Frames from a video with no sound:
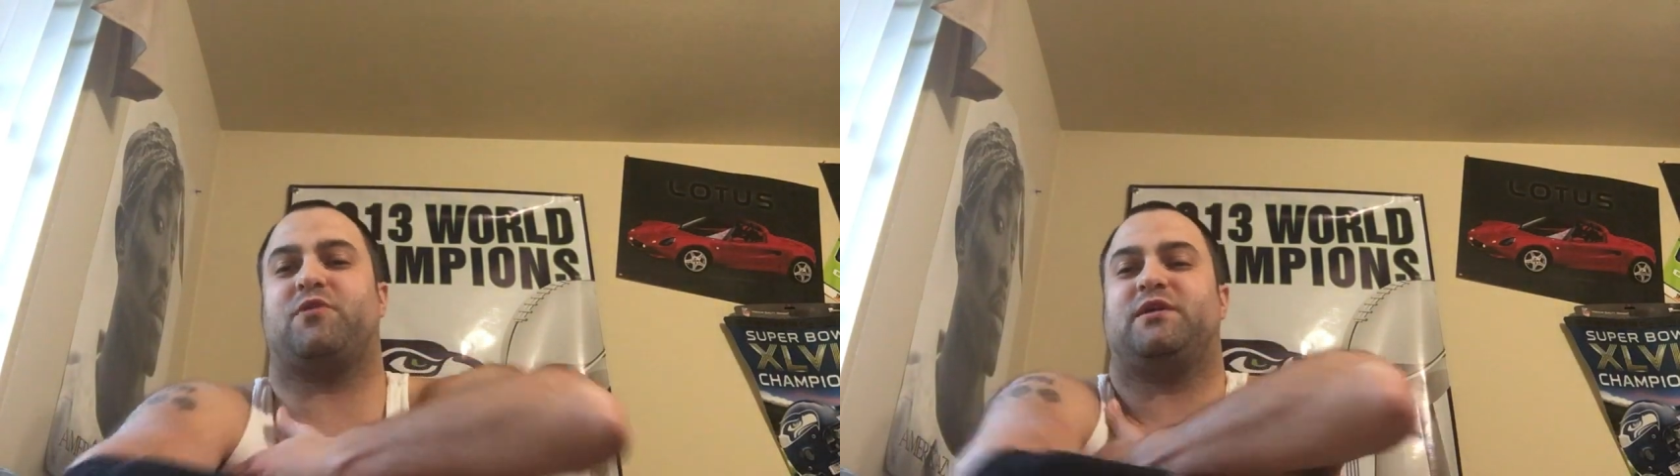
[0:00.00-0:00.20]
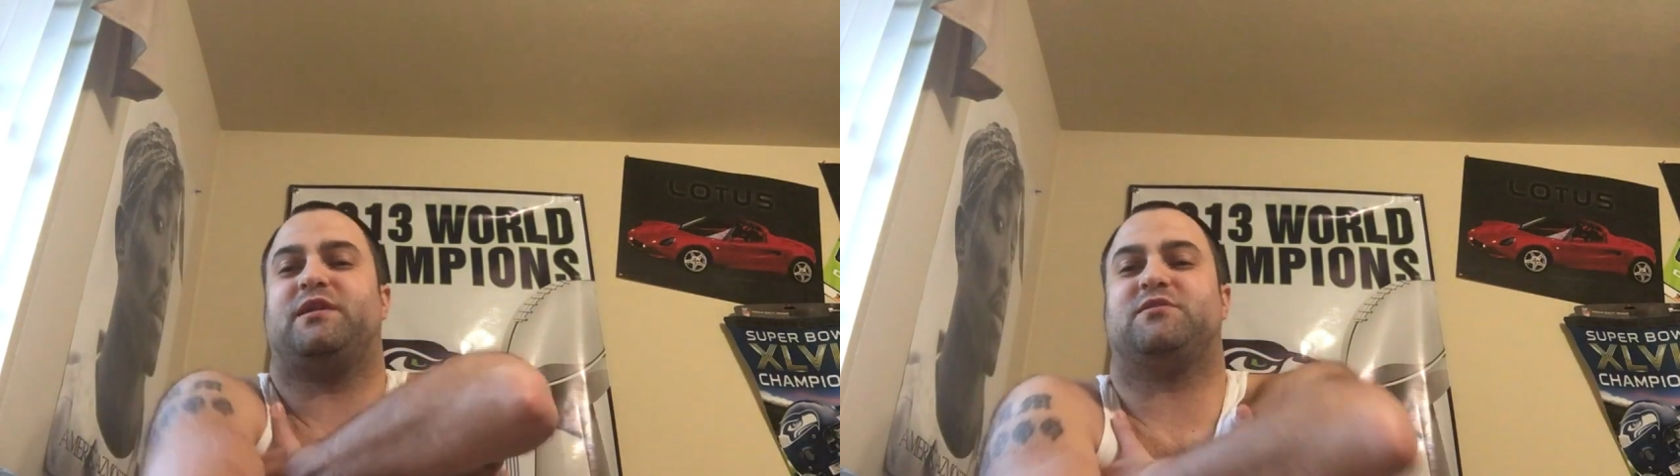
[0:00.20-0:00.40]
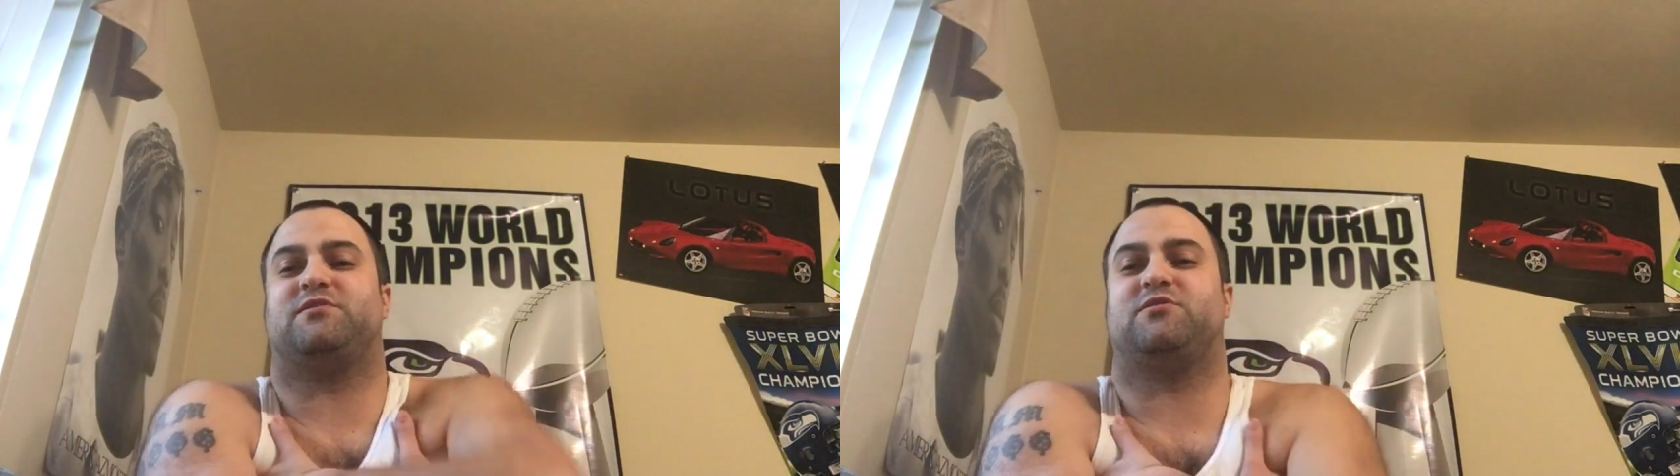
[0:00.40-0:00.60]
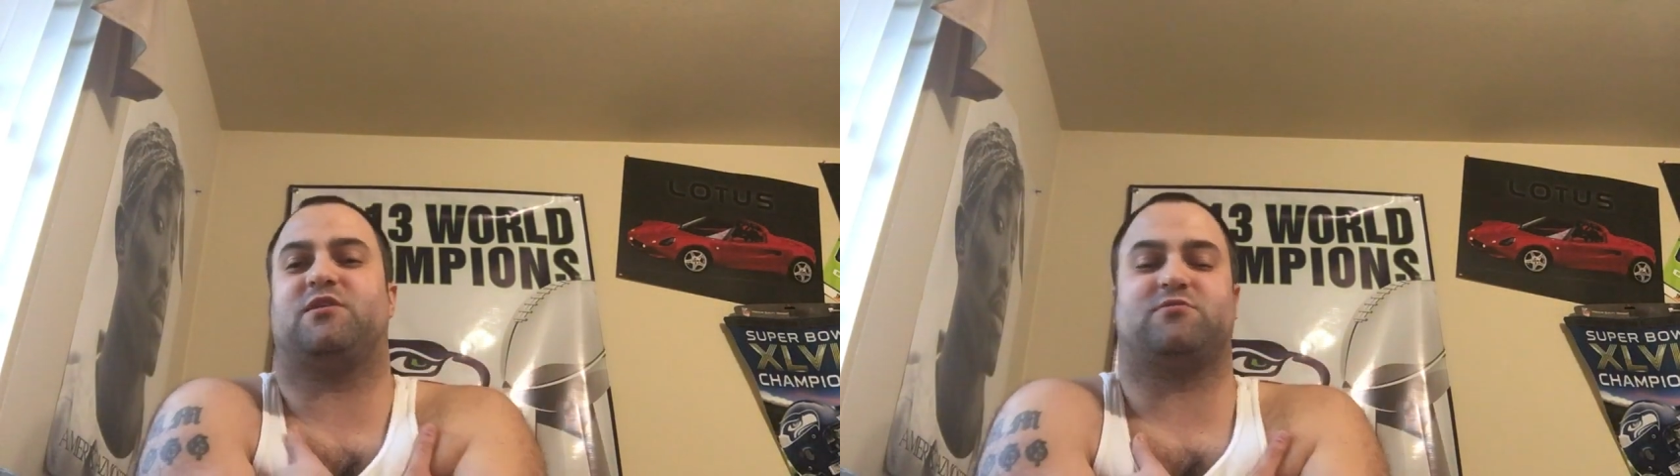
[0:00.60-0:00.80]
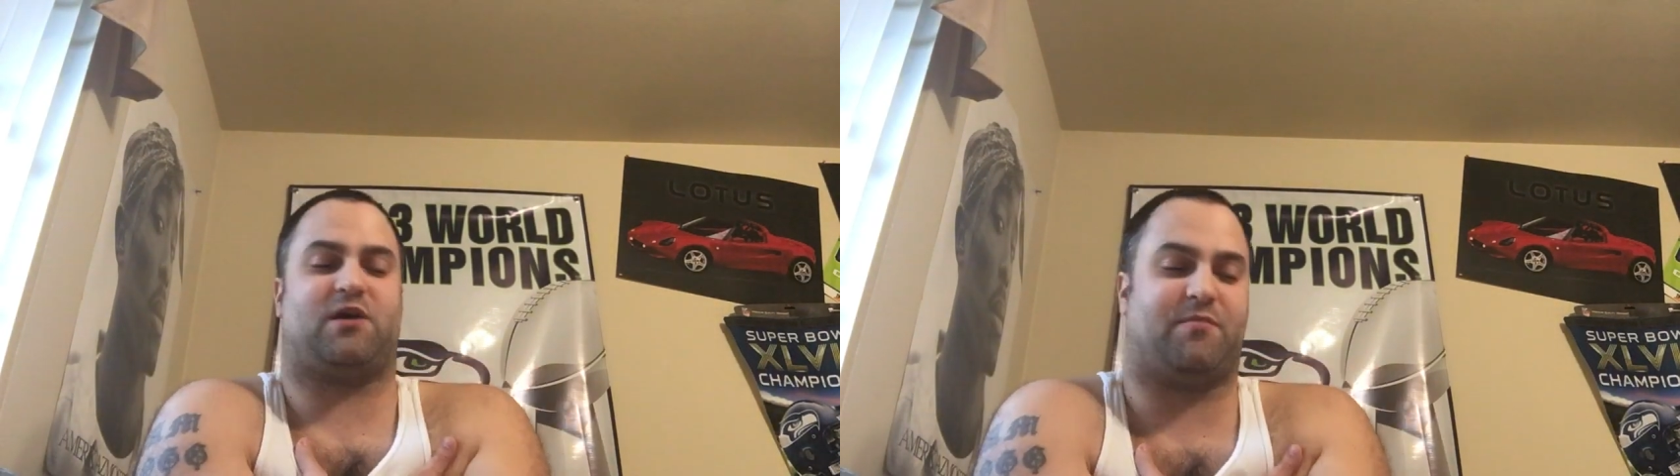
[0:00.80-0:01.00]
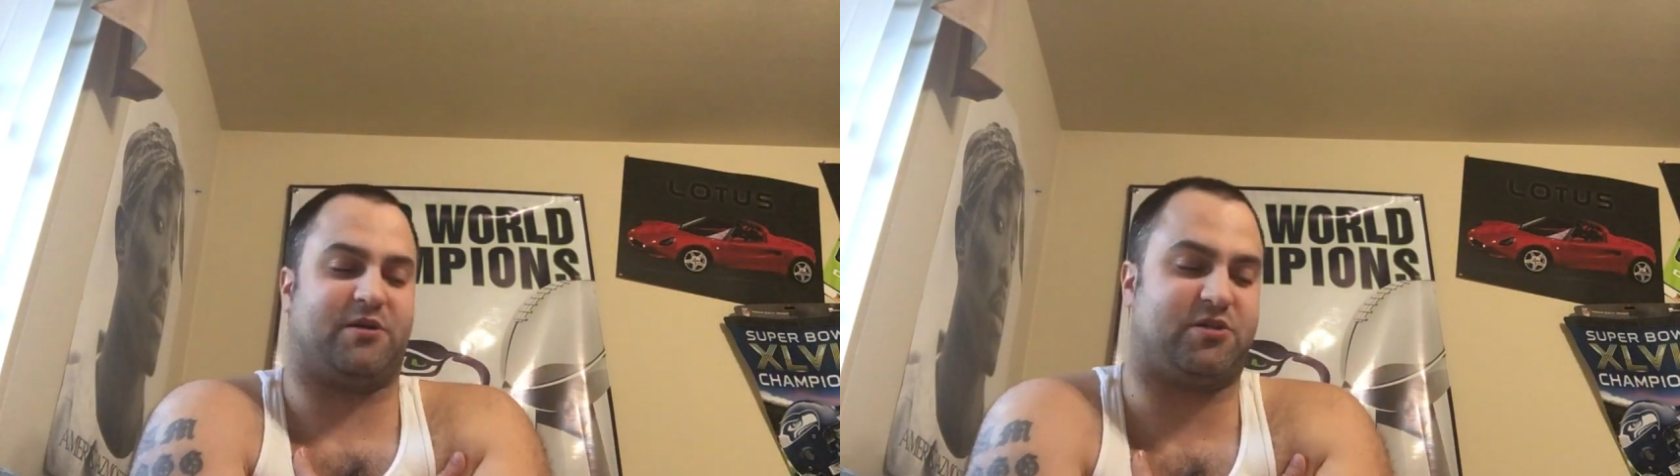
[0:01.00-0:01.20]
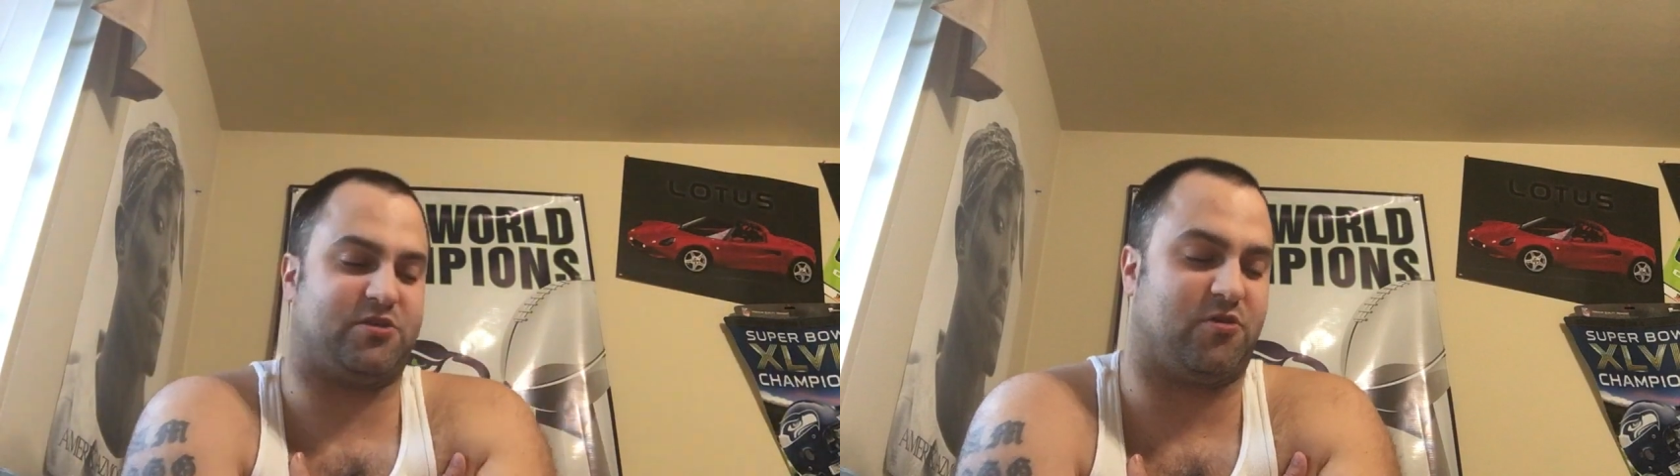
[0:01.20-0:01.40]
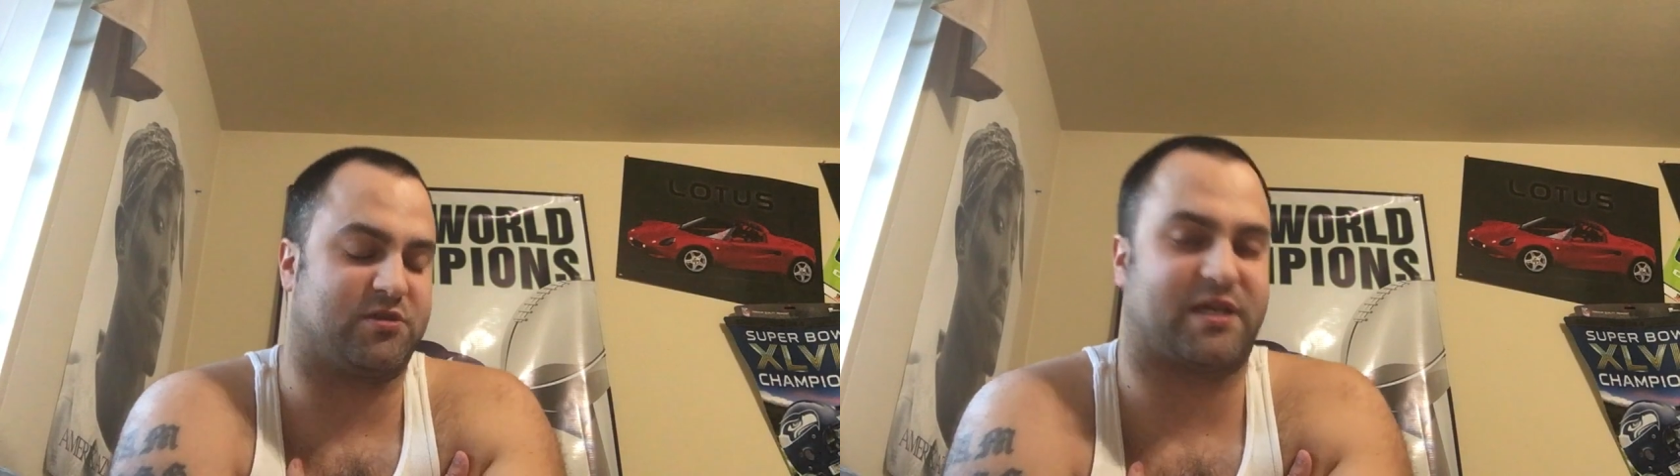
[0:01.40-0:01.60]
Brendan Nelson talks a lot about Schultz.